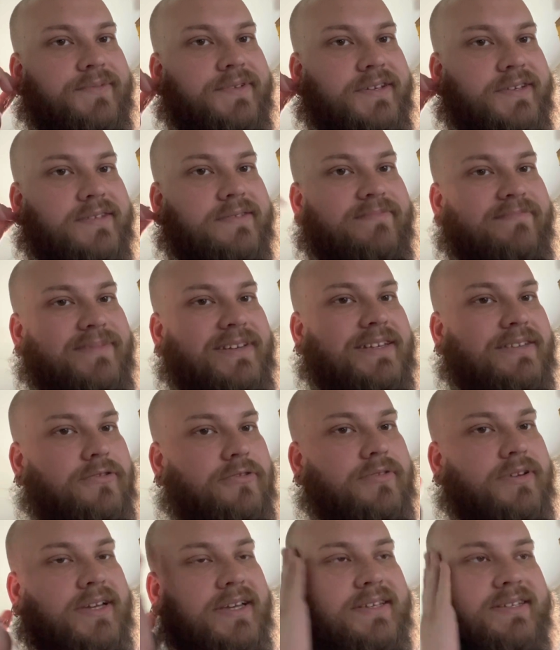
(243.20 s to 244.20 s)
it's a
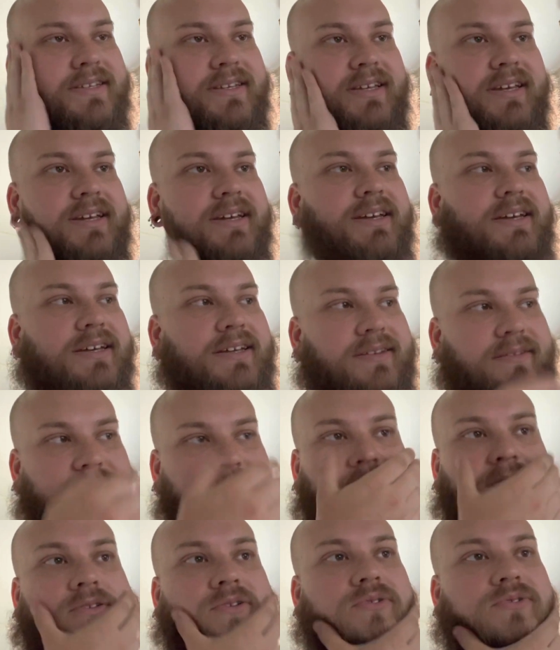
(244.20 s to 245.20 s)
little easy to get
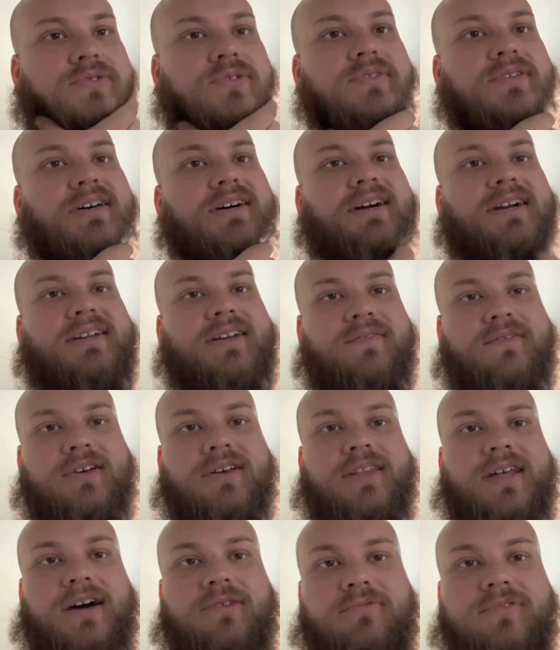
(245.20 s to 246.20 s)
a little too tight, and I've
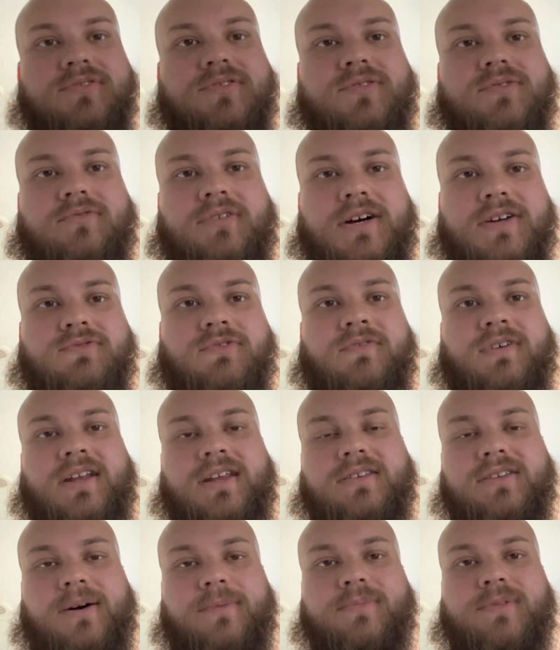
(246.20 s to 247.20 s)
done that once or twice where I've had
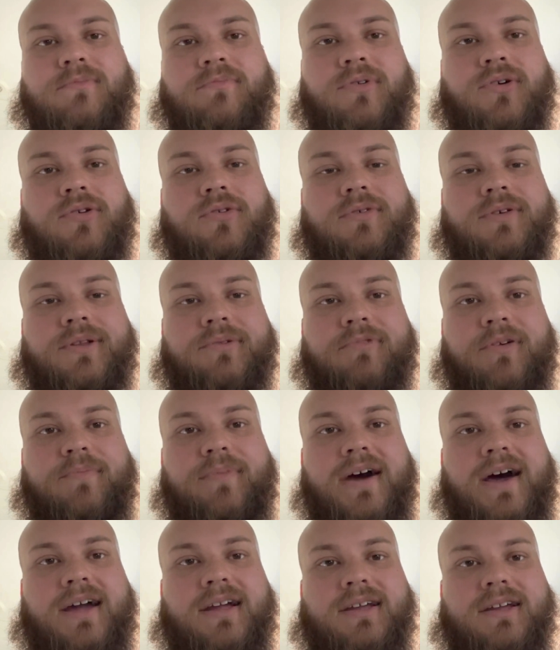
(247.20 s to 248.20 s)
to dump the bowl and then
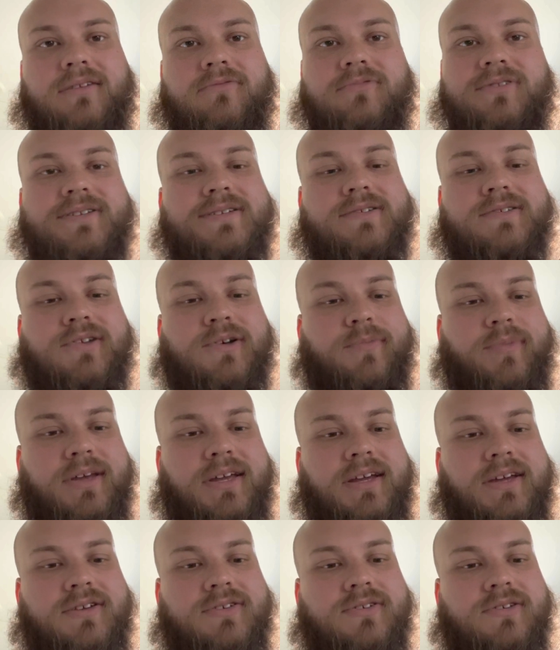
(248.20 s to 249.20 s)
repack it, which is no
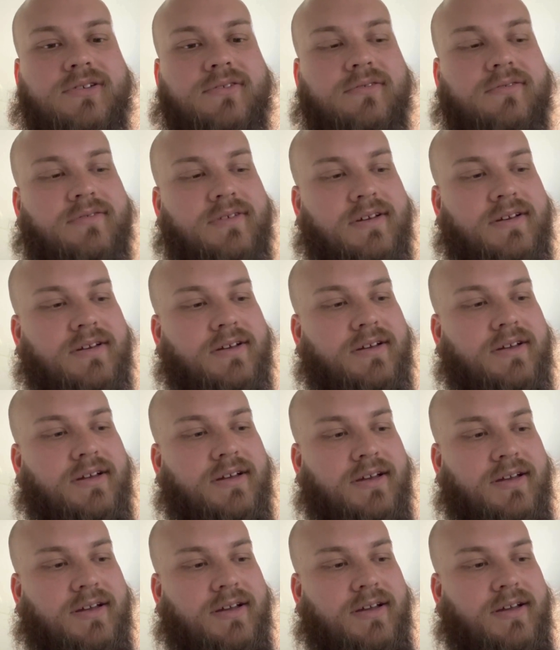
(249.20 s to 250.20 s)
big issue.
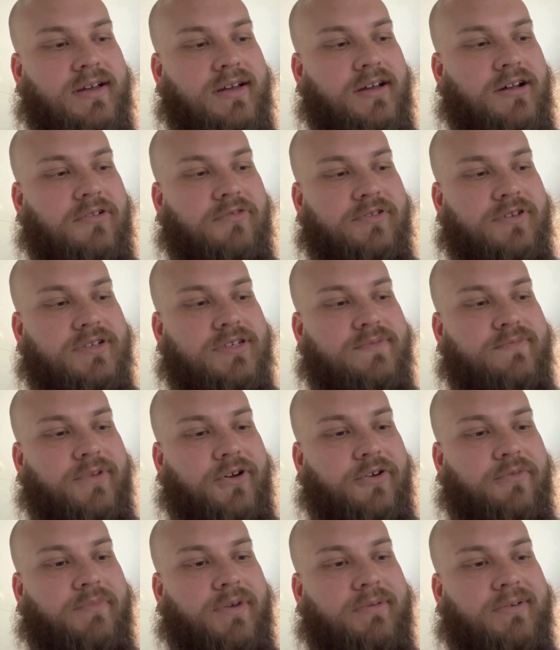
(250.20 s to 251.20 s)
I only
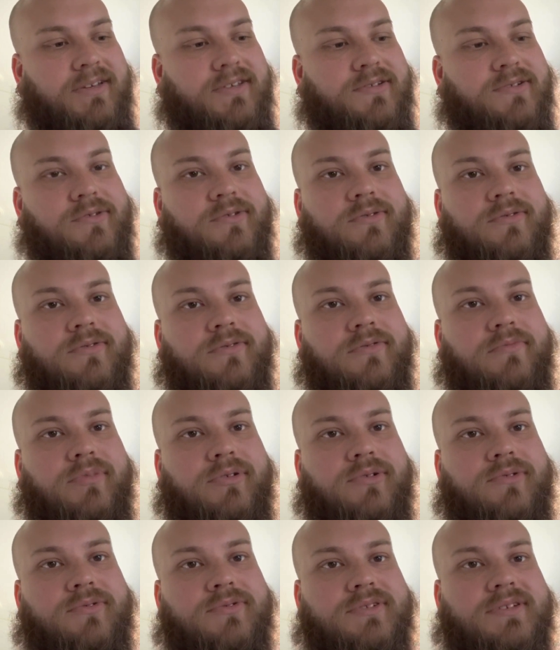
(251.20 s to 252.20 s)
smoke maybe 2
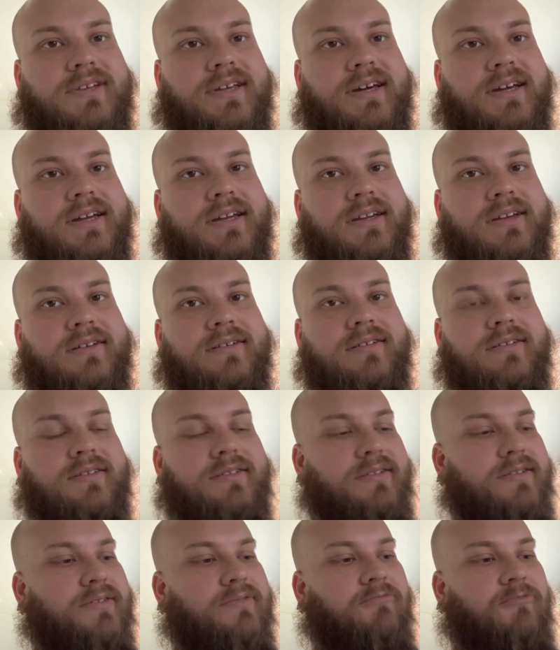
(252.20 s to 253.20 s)
bowls a day,
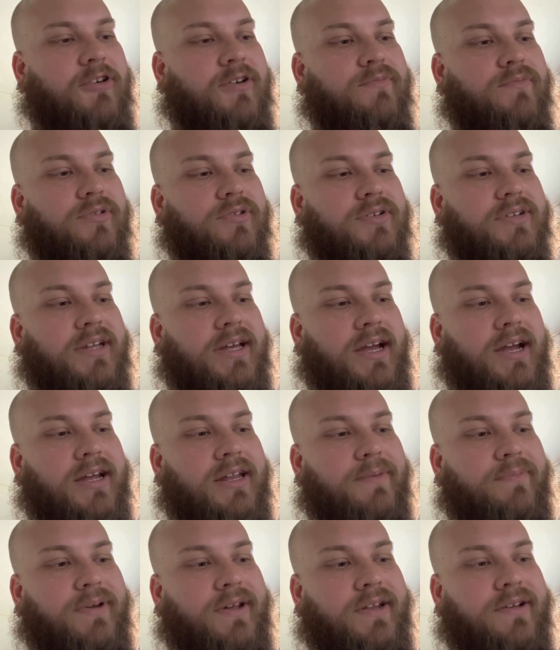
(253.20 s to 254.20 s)
1 bowl a day,
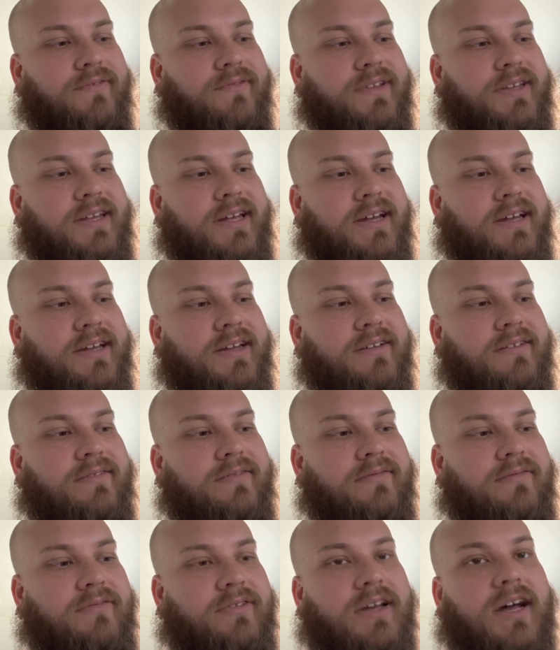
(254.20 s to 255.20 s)
depending on the day.
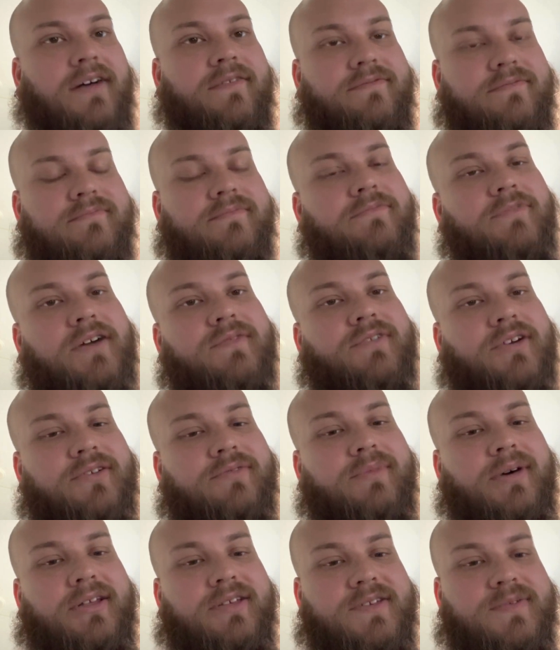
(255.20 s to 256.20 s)
I've
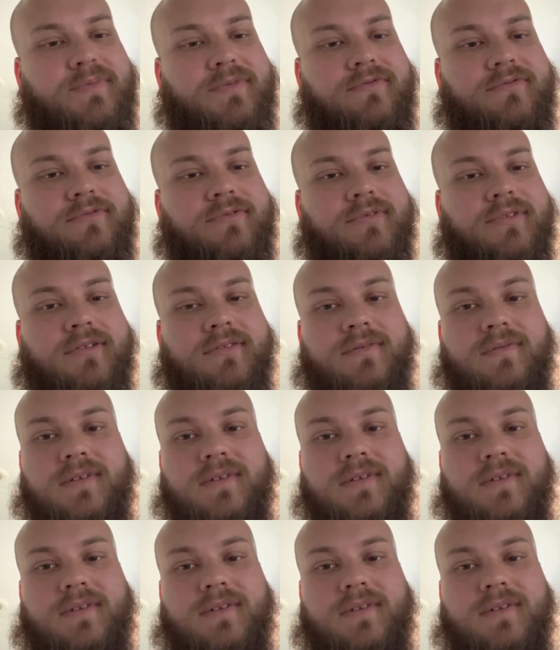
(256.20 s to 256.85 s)
talked about this before,